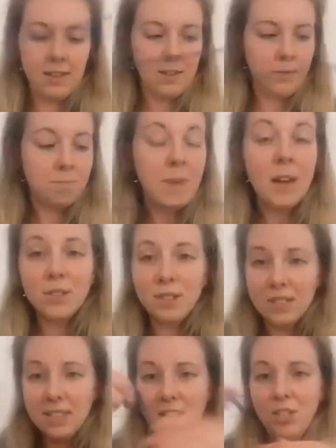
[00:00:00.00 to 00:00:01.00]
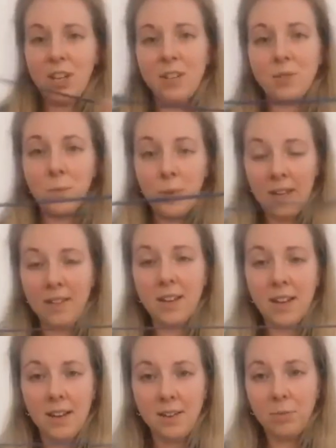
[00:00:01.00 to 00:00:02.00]
Most t-shirts will
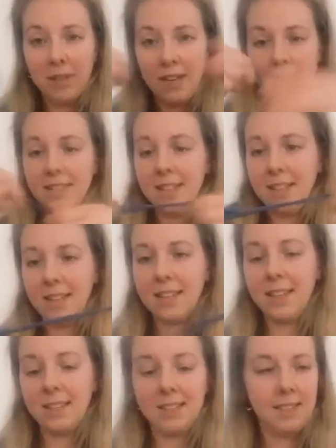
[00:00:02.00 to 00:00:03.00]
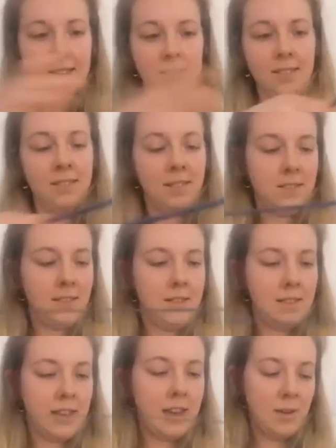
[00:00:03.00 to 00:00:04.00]
curl up nicely like this.
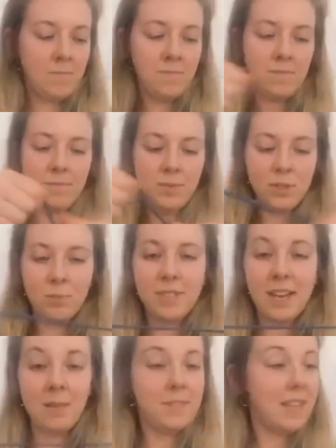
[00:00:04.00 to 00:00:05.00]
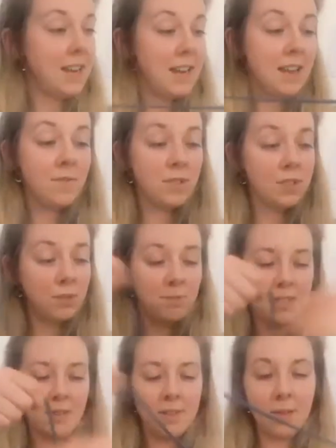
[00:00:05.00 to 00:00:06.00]
Sometimes
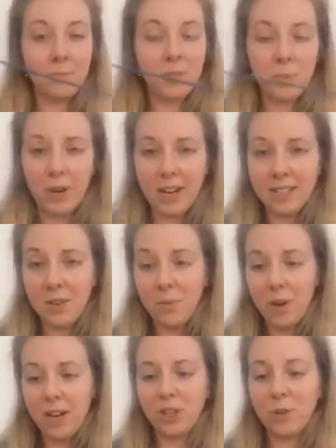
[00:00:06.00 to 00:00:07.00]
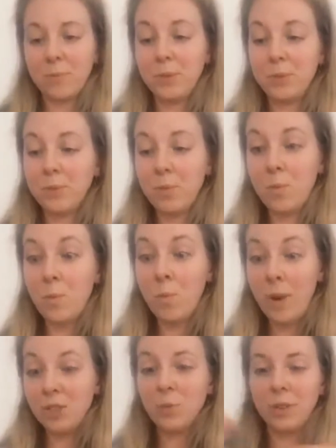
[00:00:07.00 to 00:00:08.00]
I'm surprised in workshops
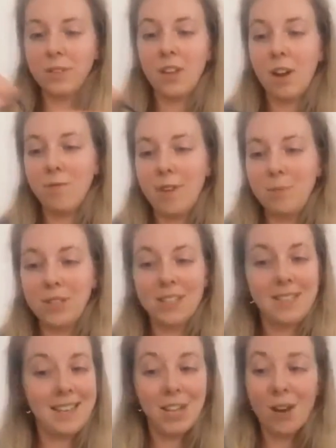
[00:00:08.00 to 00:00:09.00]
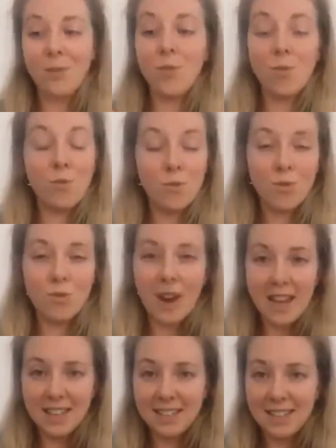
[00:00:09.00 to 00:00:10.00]
which ones are ribbed, because they don't
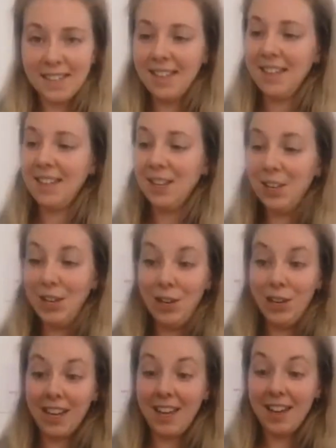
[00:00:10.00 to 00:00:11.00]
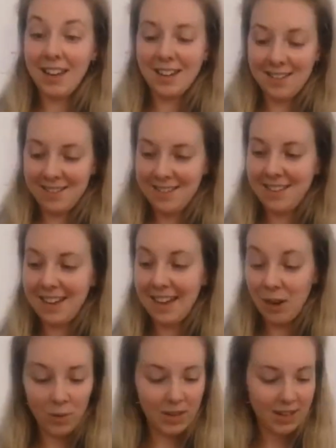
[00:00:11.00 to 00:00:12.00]
always look it
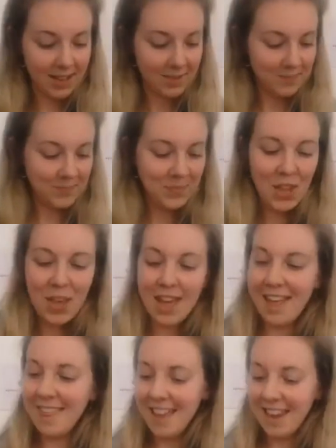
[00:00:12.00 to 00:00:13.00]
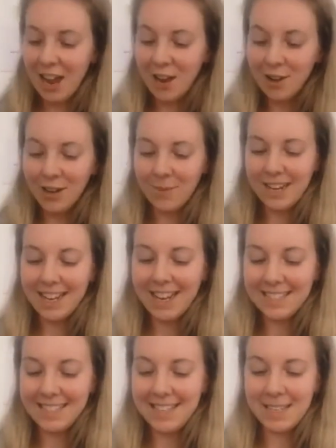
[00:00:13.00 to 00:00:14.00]
outwardly. And then only when it
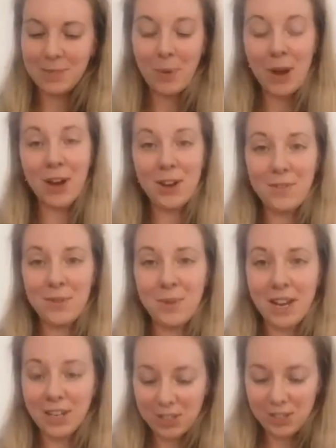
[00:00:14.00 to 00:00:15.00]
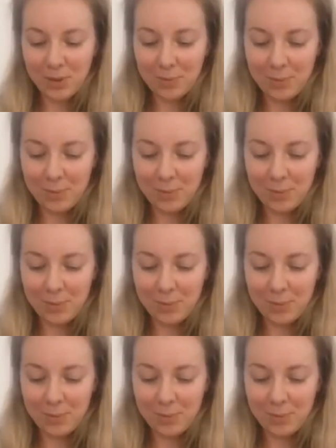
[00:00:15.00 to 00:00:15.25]
gets to this part of the workshop,